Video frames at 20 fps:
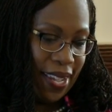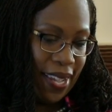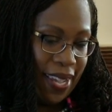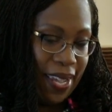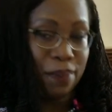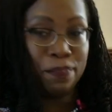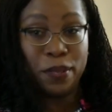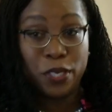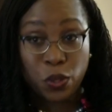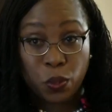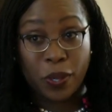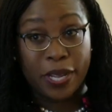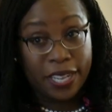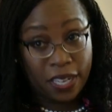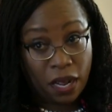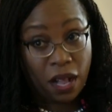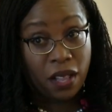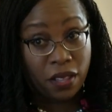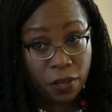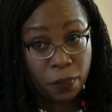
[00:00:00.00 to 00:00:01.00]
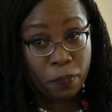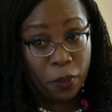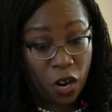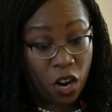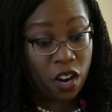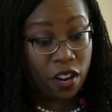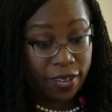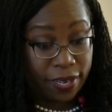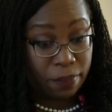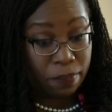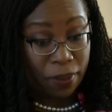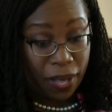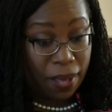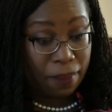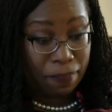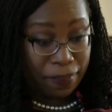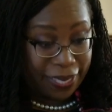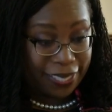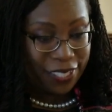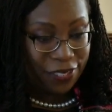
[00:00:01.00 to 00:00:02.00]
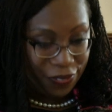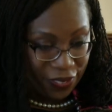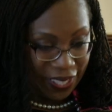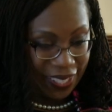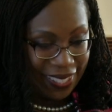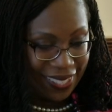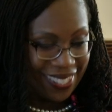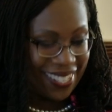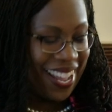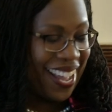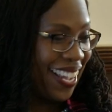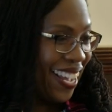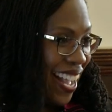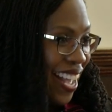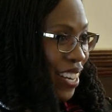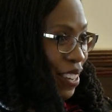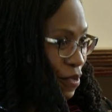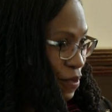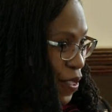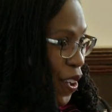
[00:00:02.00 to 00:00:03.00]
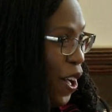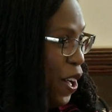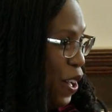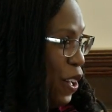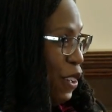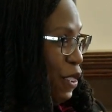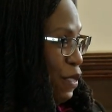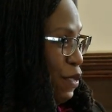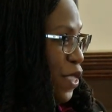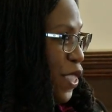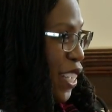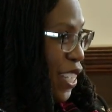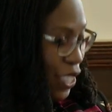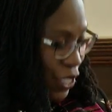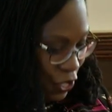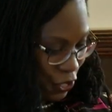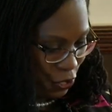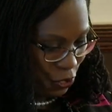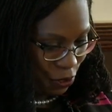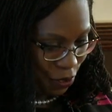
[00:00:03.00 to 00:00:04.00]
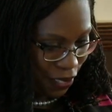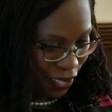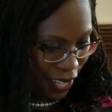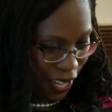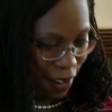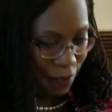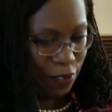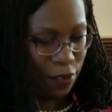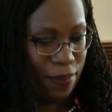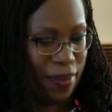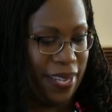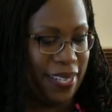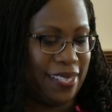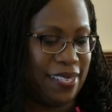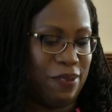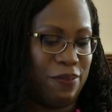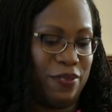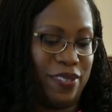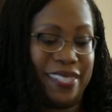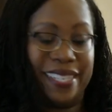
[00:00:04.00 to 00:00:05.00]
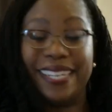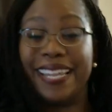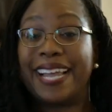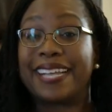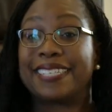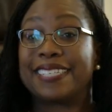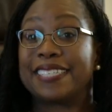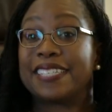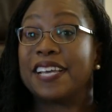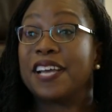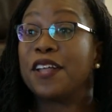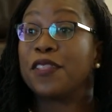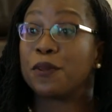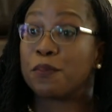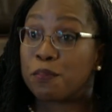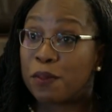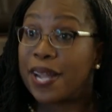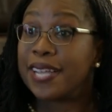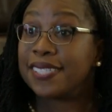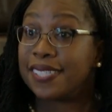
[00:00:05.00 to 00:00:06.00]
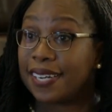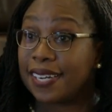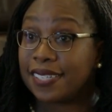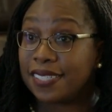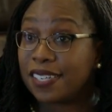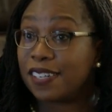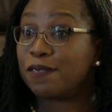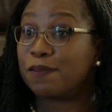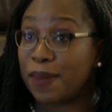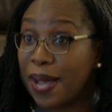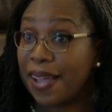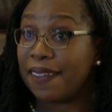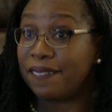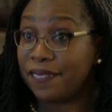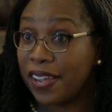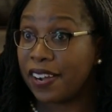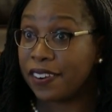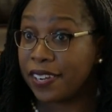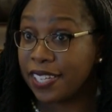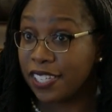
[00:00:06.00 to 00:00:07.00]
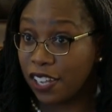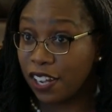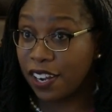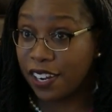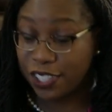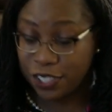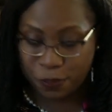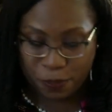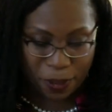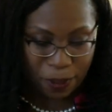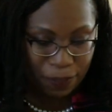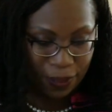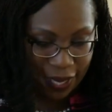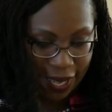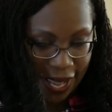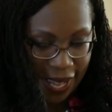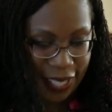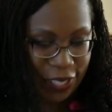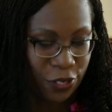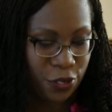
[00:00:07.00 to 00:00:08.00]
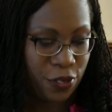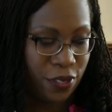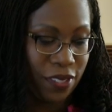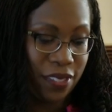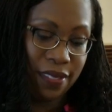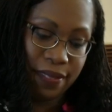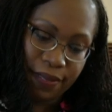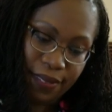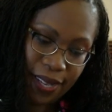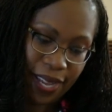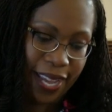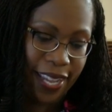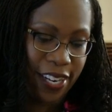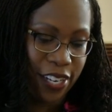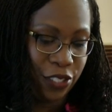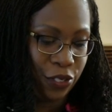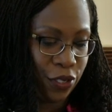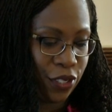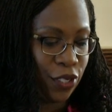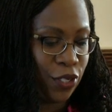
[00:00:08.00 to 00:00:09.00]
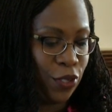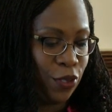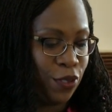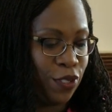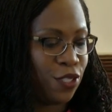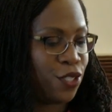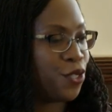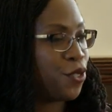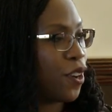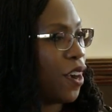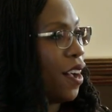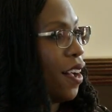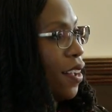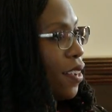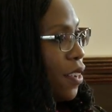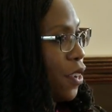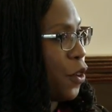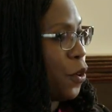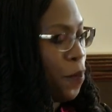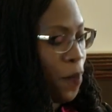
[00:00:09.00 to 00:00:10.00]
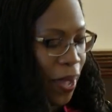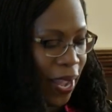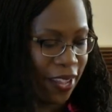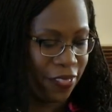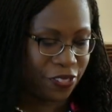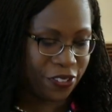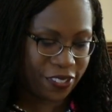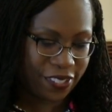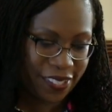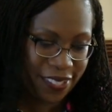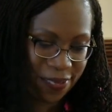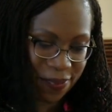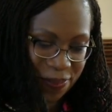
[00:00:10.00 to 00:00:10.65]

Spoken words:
And between all the bar and bat mitzvahs, I got involved in student government and was elected the president of my very large public high school, 800 students strong, go Panthers.